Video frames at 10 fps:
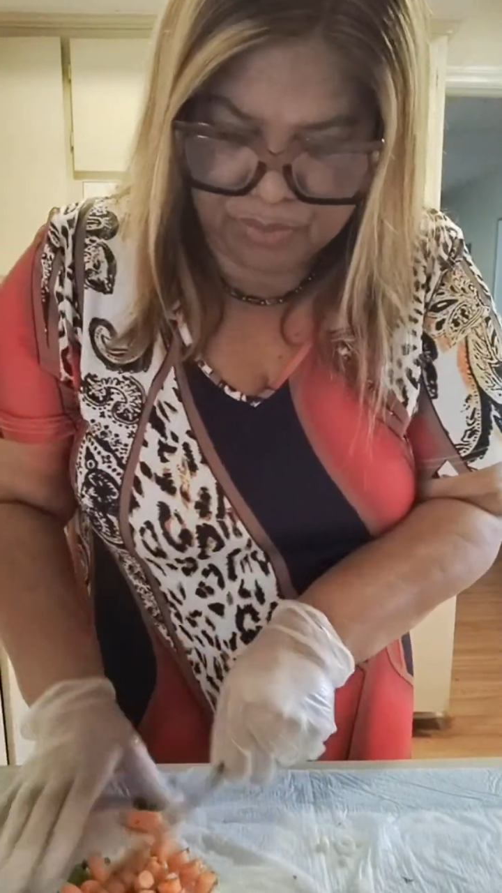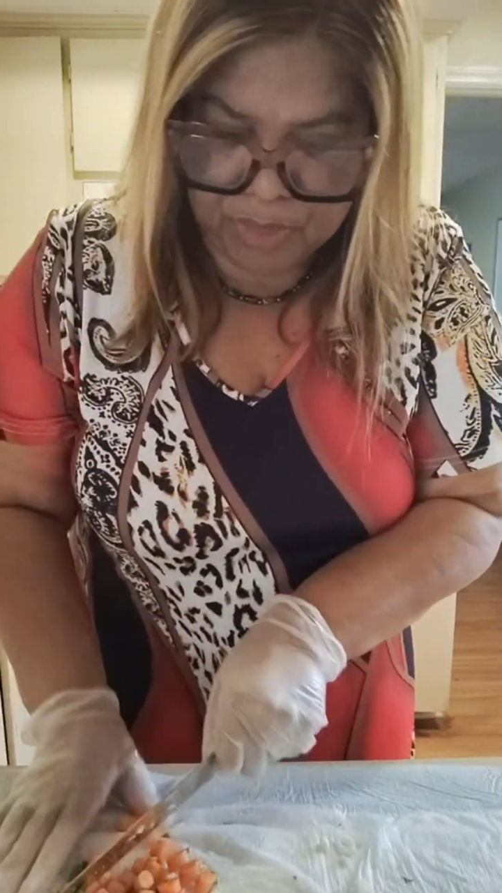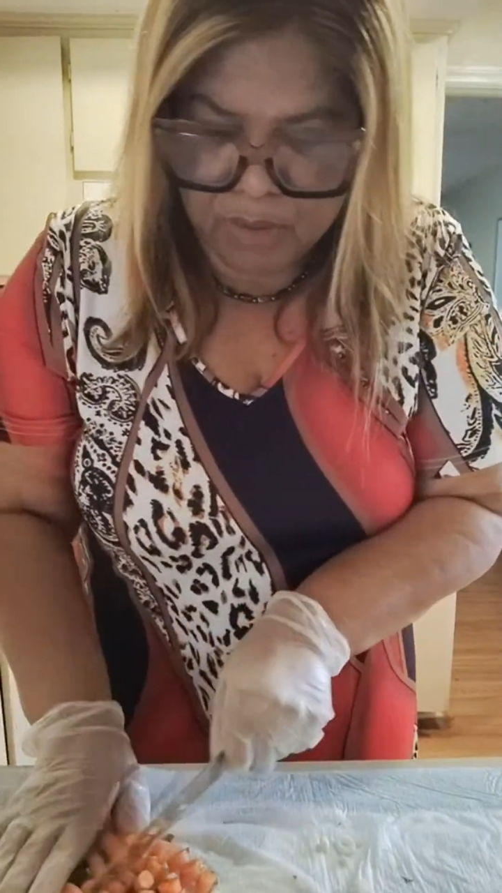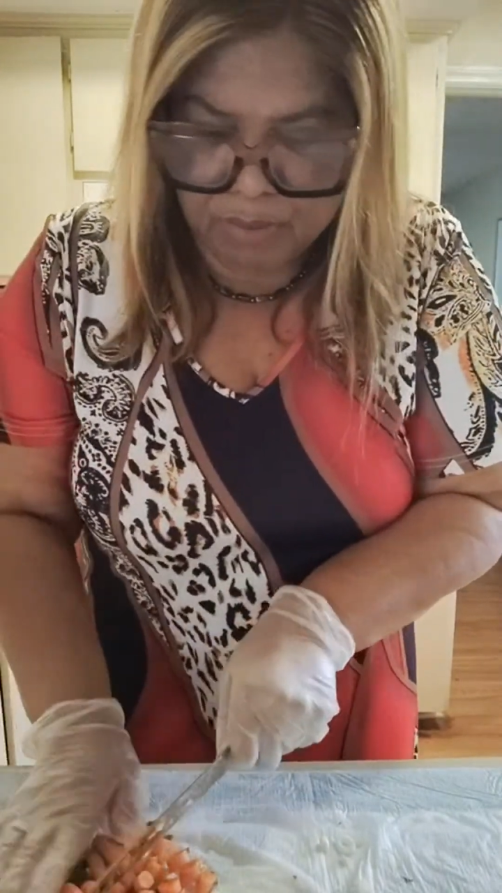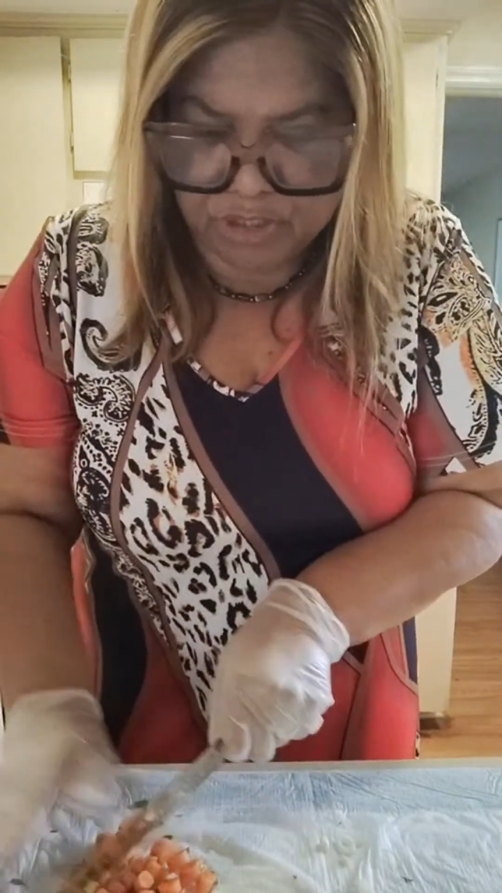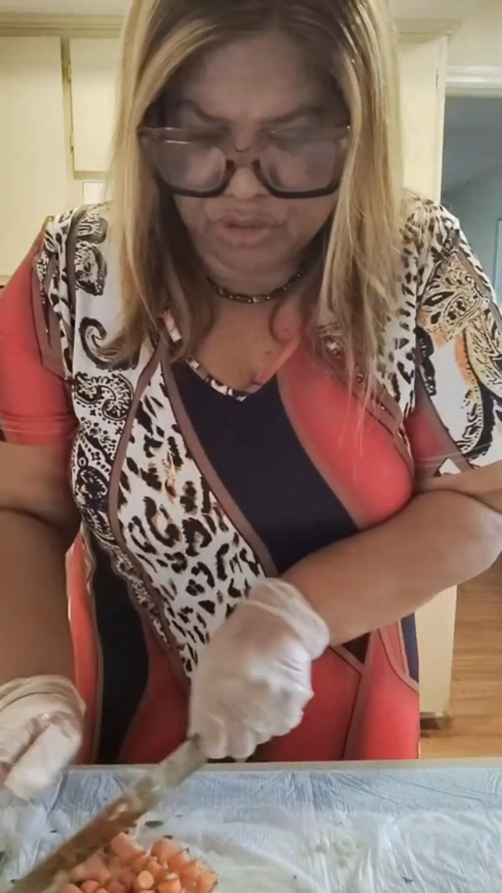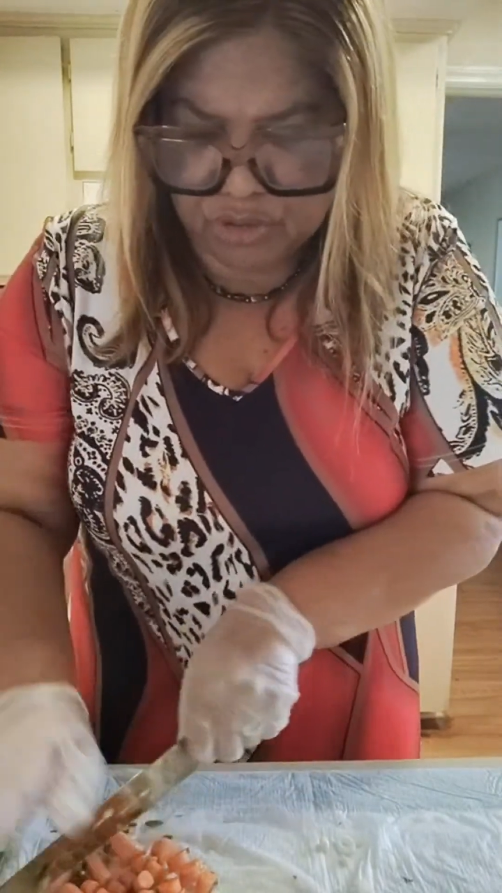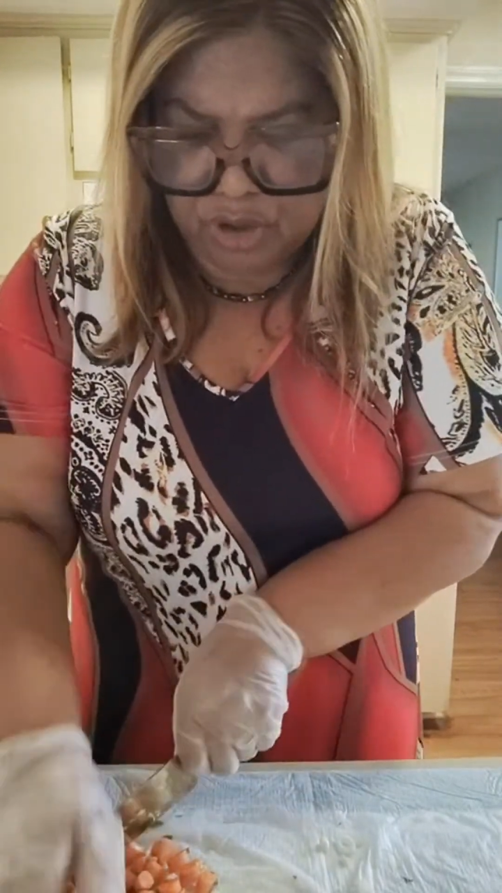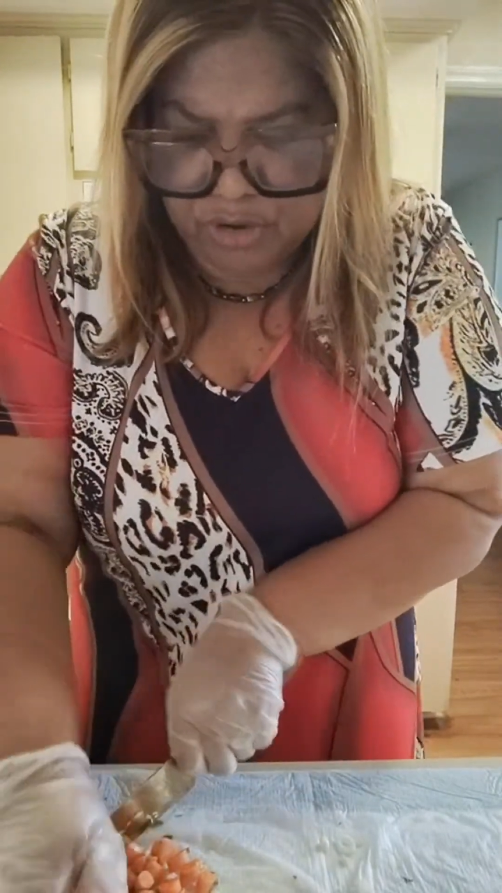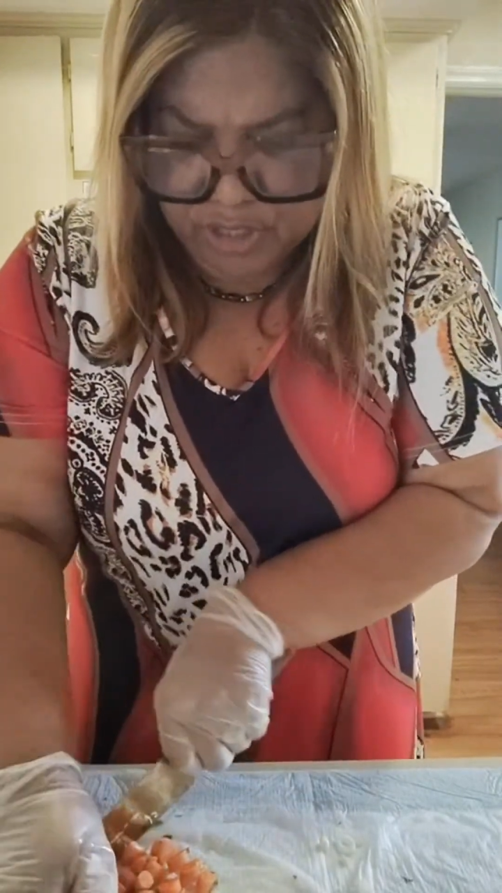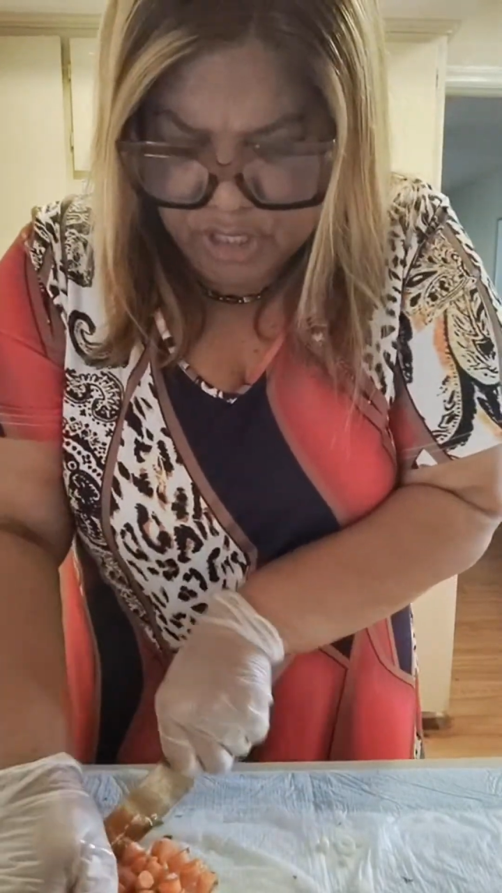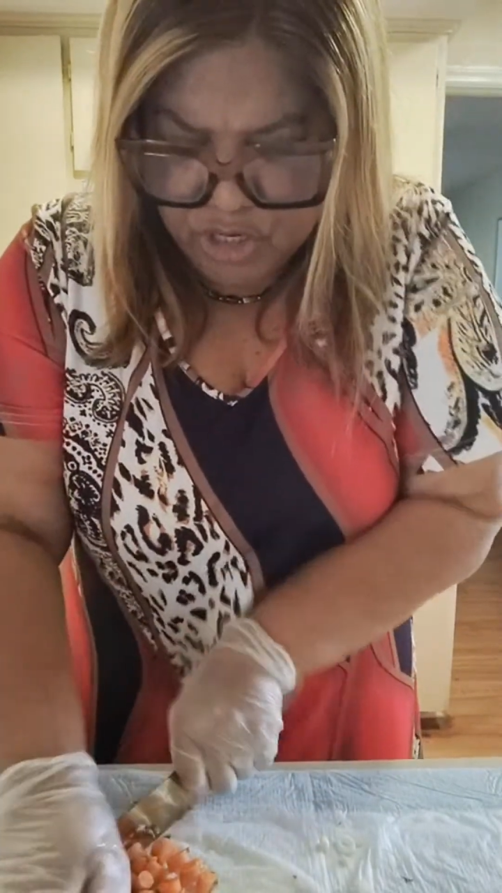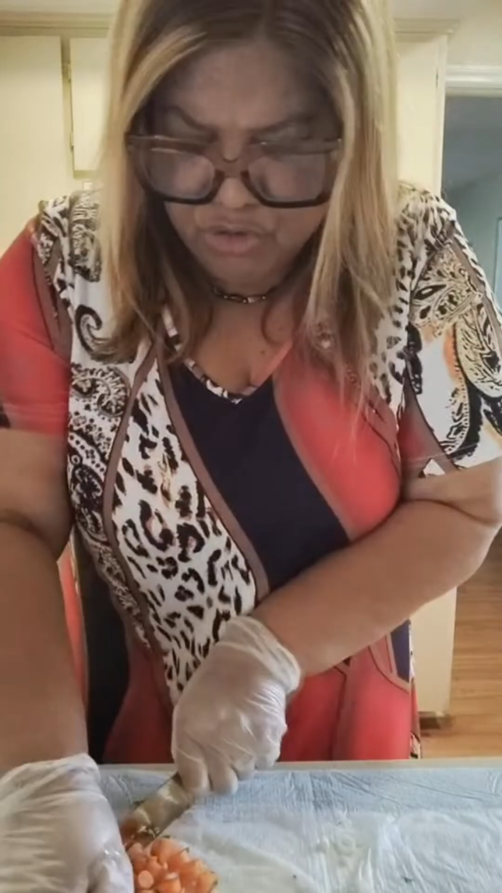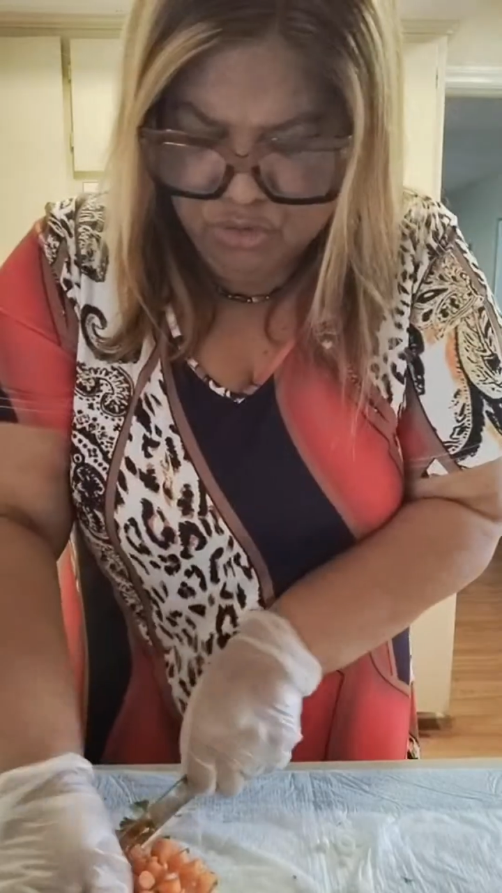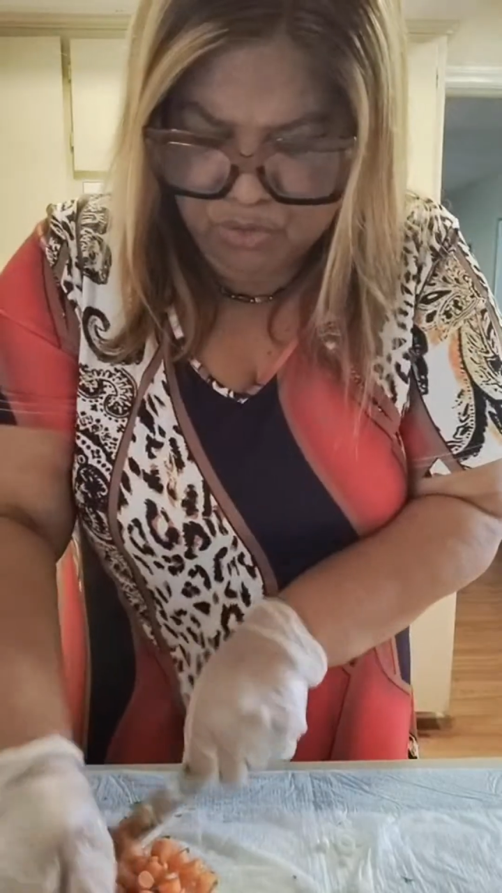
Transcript: But you learn to use